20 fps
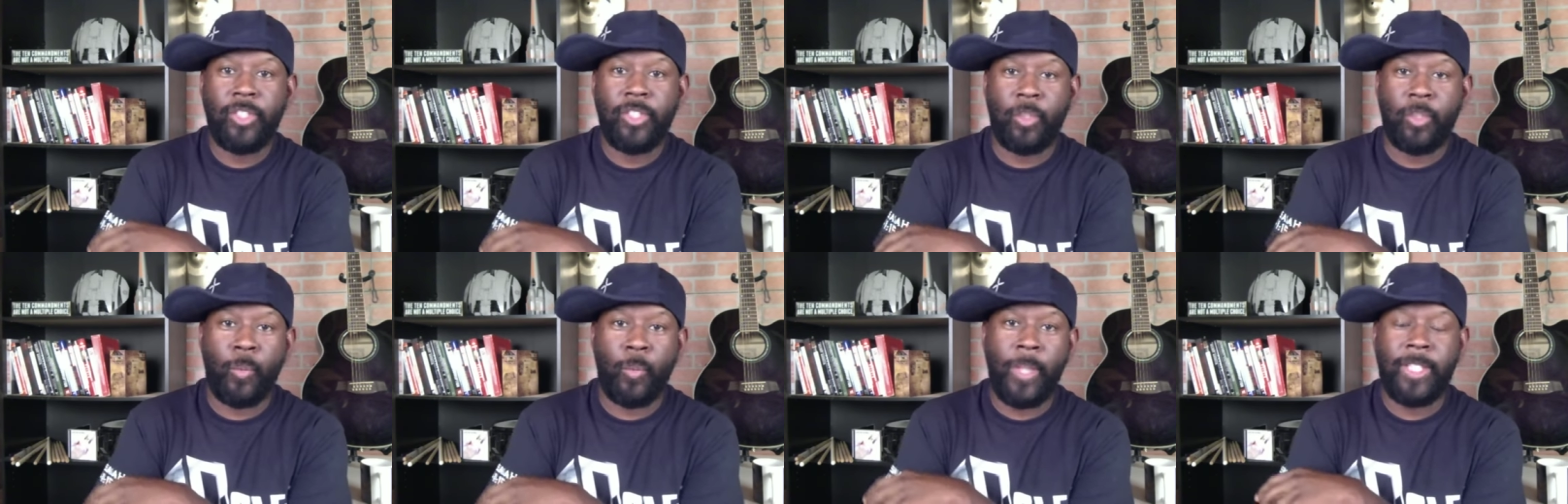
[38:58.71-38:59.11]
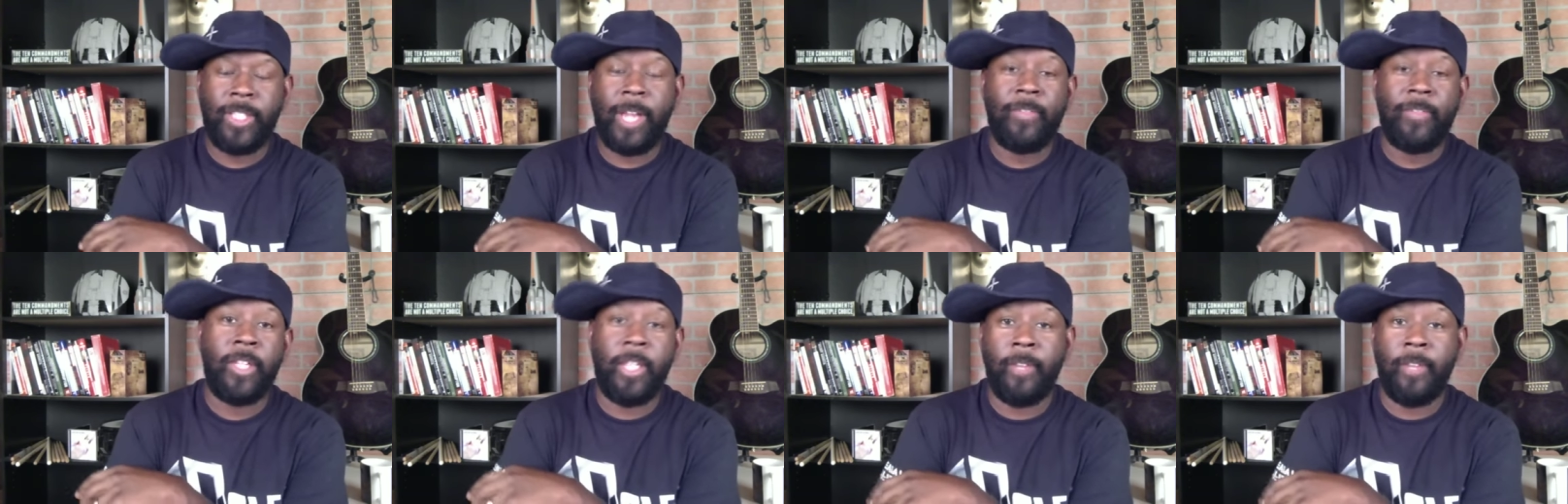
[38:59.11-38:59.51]
the rich have
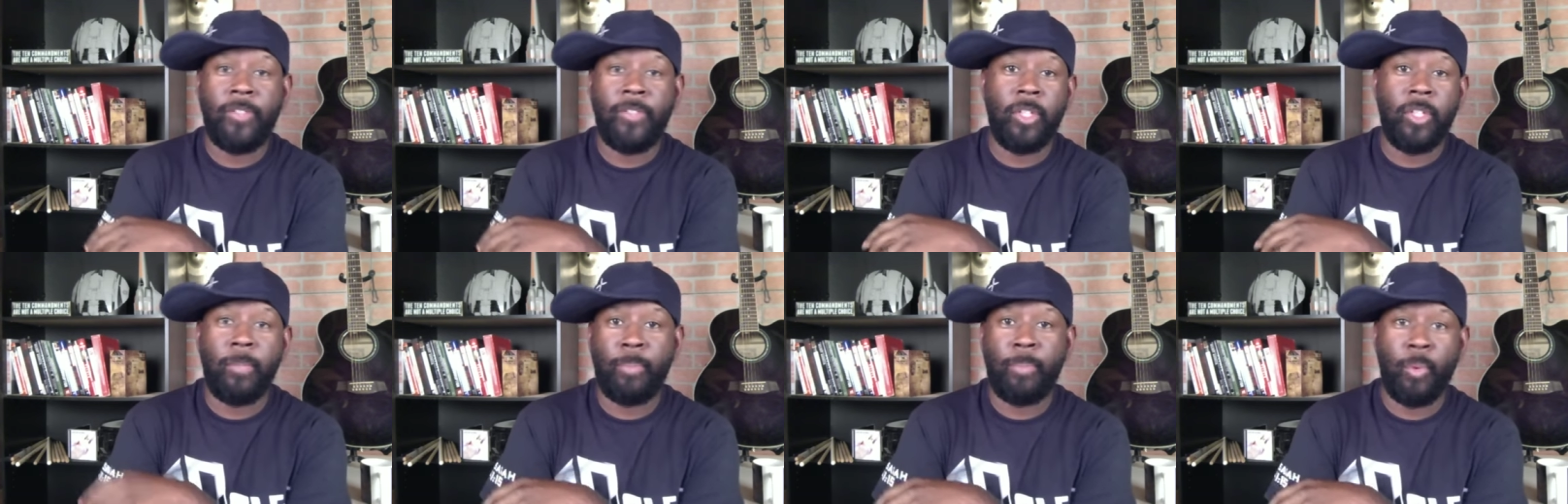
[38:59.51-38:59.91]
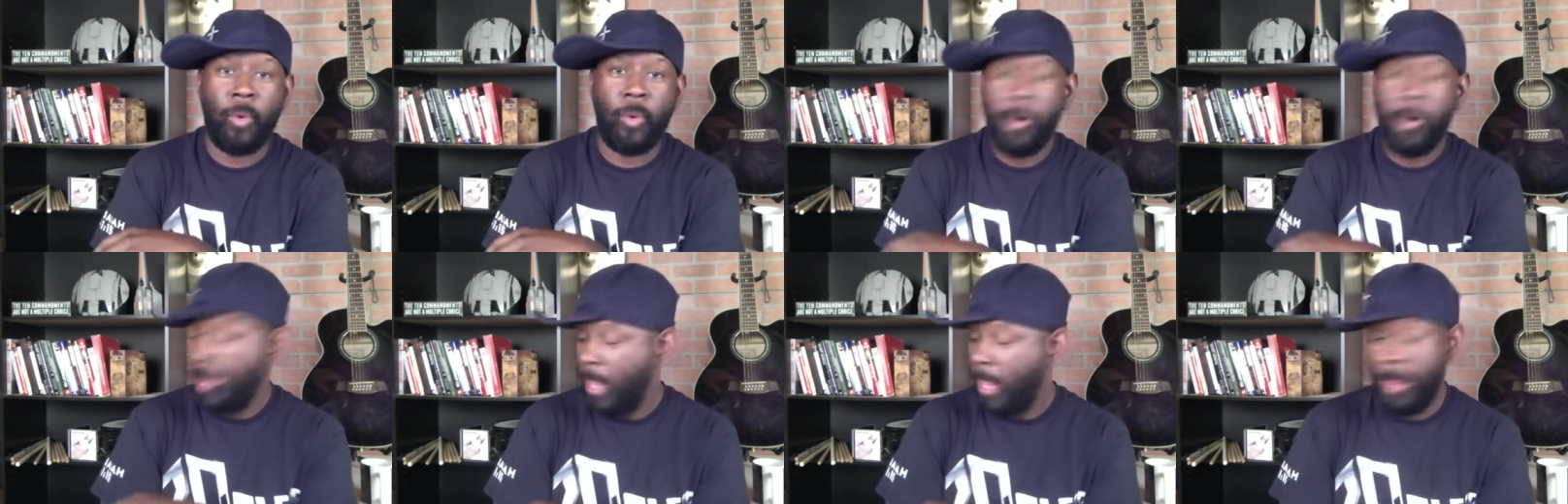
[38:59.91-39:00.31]
to give to the
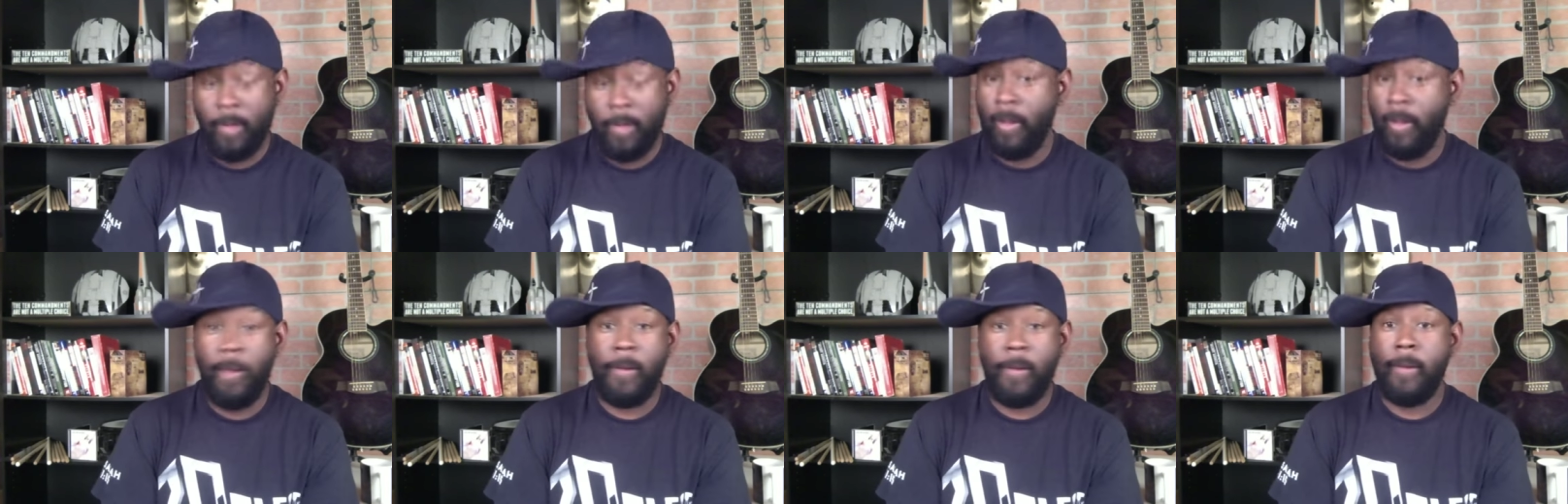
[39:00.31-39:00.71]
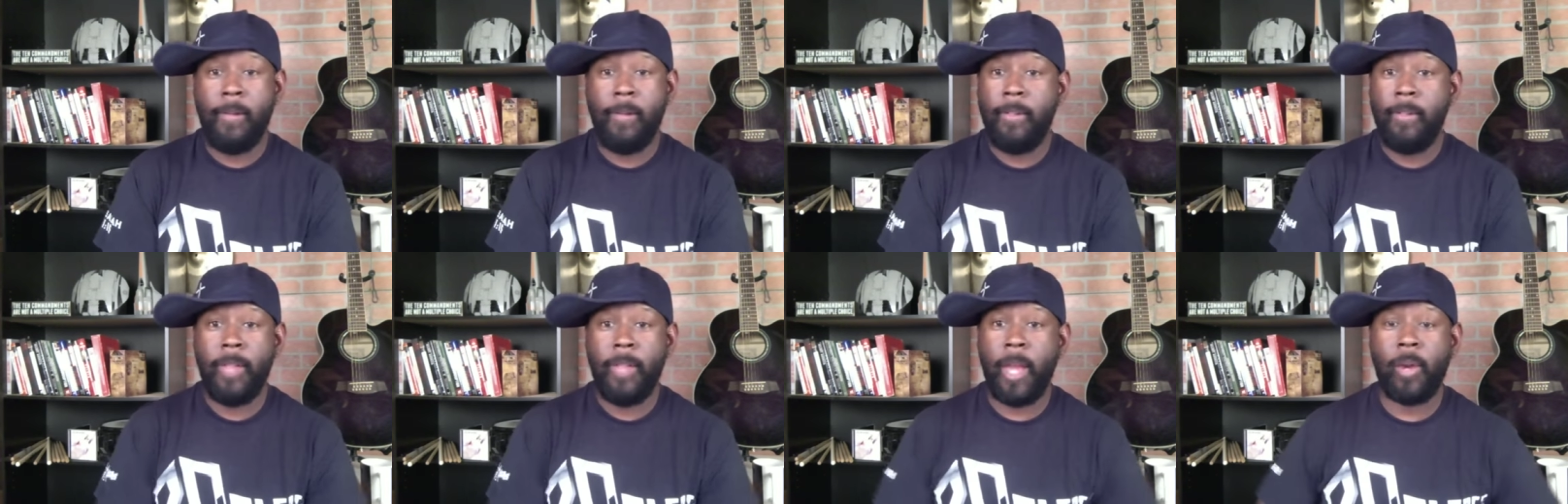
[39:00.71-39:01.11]
poor, uh-uh,
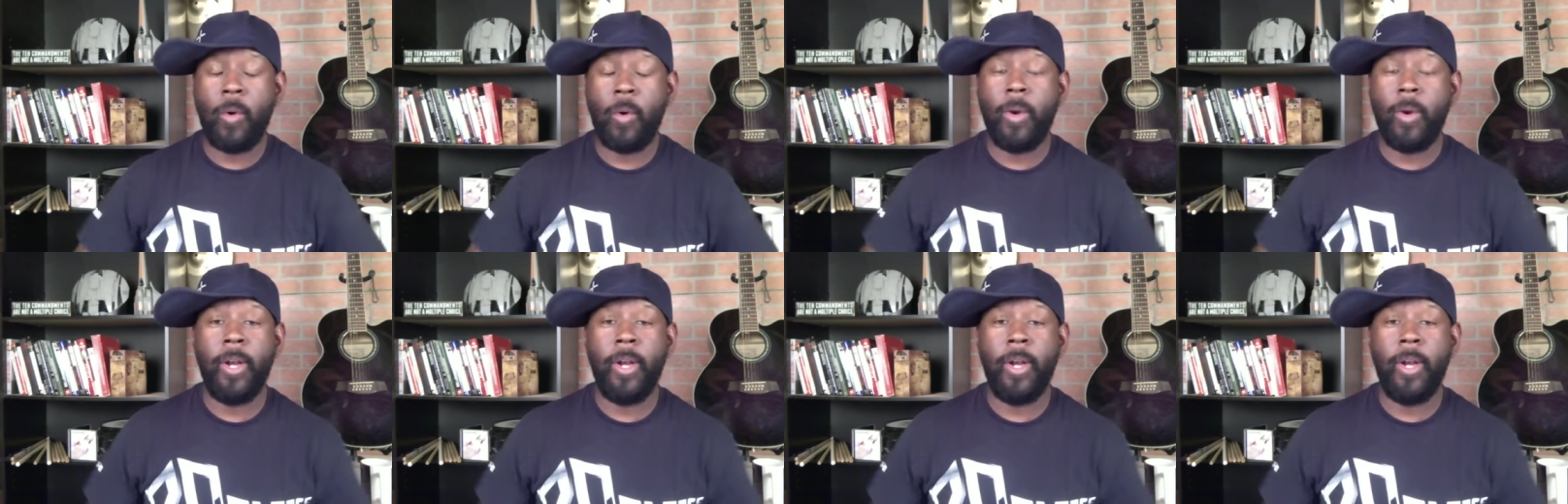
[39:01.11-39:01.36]
not according to